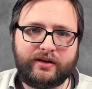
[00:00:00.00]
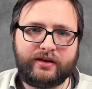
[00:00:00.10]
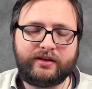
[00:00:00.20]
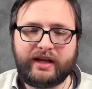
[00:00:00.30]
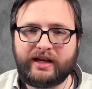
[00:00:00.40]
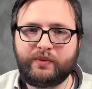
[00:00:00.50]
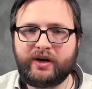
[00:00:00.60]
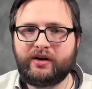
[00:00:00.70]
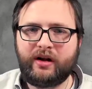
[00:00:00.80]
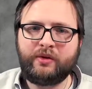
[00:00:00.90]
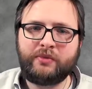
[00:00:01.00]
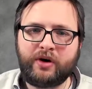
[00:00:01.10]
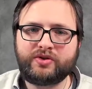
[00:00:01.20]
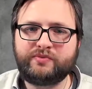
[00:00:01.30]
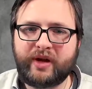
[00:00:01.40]
they were
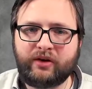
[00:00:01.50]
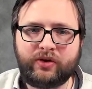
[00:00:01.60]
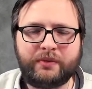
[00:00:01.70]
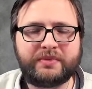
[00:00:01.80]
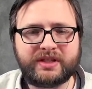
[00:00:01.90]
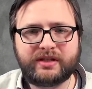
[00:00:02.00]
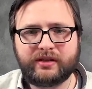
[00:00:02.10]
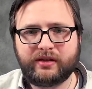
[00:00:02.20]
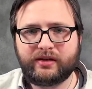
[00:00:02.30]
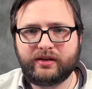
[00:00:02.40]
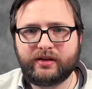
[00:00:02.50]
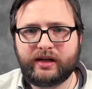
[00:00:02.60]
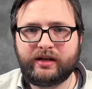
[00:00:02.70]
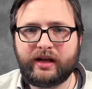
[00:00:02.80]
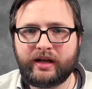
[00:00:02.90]
almost bankrupt
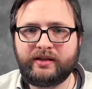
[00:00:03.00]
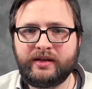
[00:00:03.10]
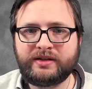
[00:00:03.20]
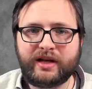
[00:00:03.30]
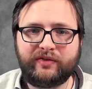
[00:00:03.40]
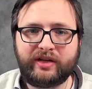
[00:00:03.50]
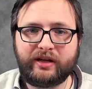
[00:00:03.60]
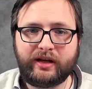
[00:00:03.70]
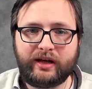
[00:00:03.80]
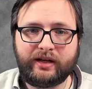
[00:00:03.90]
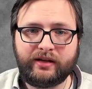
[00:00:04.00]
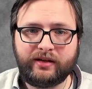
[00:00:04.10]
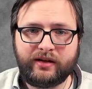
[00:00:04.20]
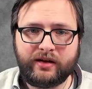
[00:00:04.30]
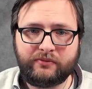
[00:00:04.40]
in 1979,
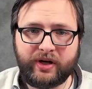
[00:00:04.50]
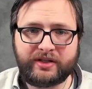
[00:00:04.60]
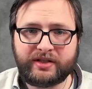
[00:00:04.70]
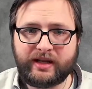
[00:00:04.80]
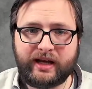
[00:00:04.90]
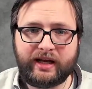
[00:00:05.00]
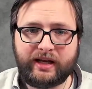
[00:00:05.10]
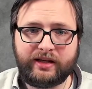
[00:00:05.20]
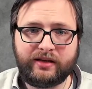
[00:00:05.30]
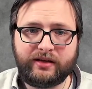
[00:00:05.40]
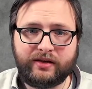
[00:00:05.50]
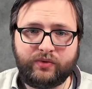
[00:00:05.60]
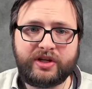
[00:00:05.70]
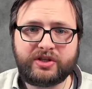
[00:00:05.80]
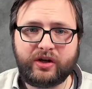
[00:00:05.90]
but they
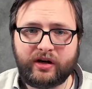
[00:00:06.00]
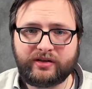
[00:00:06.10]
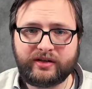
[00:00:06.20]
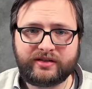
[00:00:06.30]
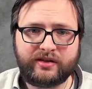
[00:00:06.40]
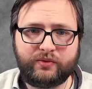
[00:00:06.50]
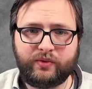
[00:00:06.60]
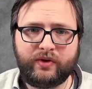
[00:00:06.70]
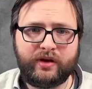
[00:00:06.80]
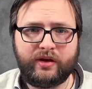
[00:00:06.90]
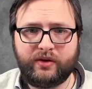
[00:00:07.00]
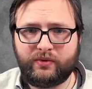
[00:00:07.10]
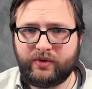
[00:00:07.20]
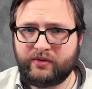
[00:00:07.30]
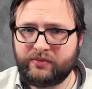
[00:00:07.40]
restarted.
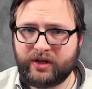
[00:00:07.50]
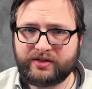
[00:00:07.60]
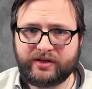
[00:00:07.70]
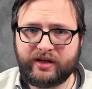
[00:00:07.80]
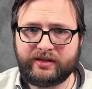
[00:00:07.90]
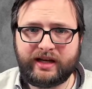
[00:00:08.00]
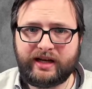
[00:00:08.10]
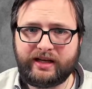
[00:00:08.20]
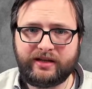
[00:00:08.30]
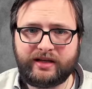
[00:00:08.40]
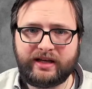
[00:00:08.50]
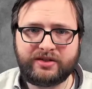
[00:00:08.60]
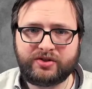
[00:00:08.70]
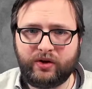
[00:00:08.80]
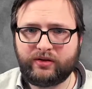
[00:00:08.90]
But they
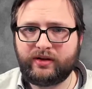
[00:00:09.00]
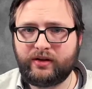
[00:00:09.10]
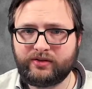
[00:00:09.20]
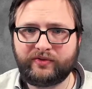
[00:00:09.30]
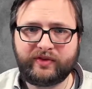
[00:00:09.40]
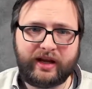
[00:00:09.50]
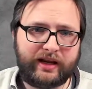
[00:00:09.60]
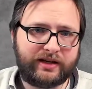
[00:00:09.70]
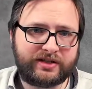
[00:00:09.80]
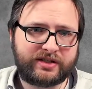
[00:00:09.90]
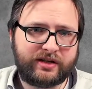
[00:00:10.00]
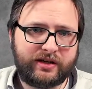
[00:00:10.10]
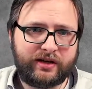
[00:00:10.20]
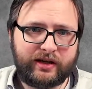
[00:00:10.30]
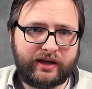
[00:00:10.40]
sold a lot of things,
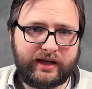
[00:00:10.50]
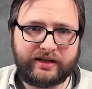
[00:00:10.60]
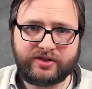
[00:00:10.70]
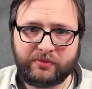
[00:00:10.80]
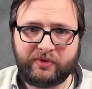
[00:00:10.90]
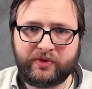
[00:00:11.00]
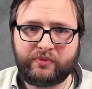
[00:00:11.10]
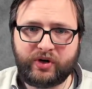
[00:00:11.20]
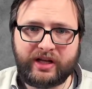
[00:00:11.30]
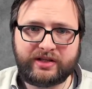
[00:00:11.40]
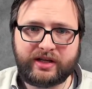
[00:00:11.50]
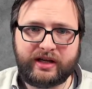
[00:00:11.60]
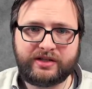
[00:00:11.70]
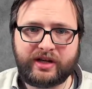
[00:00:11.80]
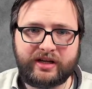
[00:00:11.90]
and some of the brands
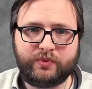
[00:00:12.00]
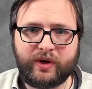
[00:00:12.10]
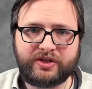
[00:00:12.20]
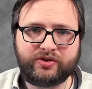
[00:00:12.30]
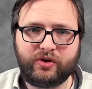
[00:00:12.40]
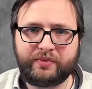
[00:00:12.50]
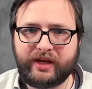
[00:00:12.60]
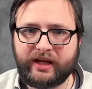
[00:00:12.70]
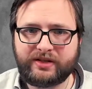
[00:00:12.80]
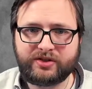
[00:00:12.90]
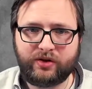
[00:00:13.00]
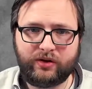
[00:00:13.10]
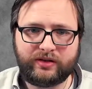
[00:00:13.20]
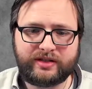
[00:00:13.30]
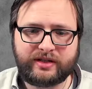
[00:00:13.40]
inside the watch group they
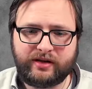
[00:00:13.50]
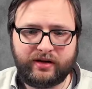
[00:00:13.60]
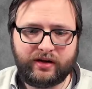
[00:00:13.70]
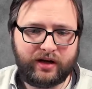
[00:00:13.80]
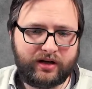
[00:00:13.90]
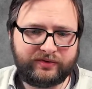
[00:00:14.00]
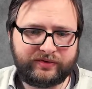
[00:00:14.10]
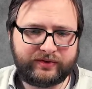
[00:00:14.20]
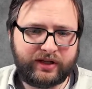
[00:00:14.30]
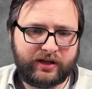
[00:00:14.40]
sold off.